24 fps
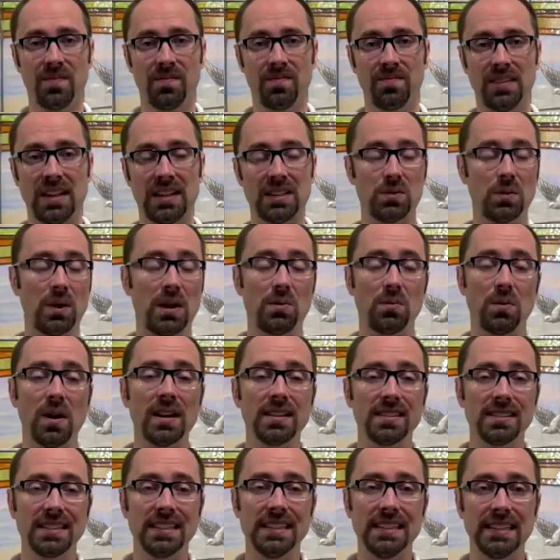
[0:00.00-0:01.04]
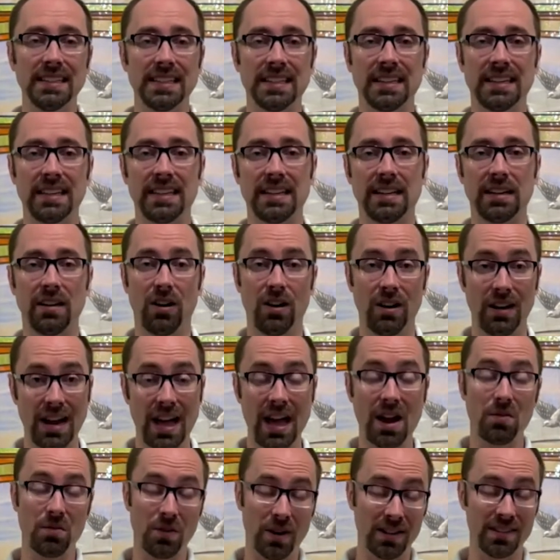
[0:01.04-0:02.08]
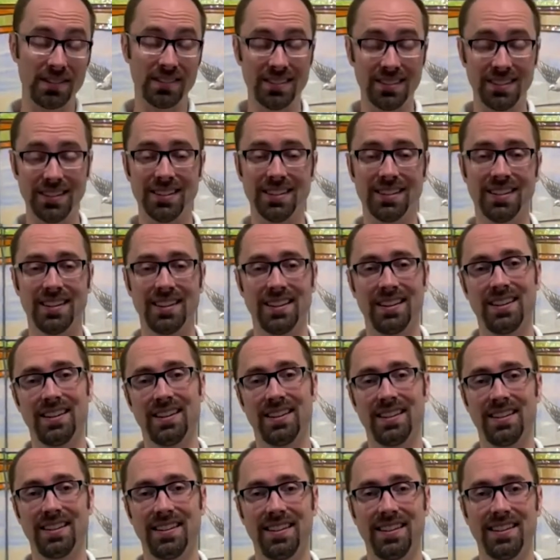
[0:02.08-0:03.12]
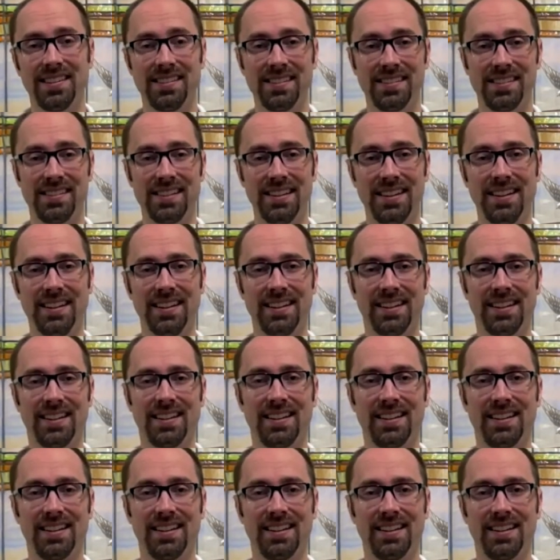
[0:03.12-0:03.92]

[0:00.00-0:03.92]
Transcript: That's why resting or not resting is a sin.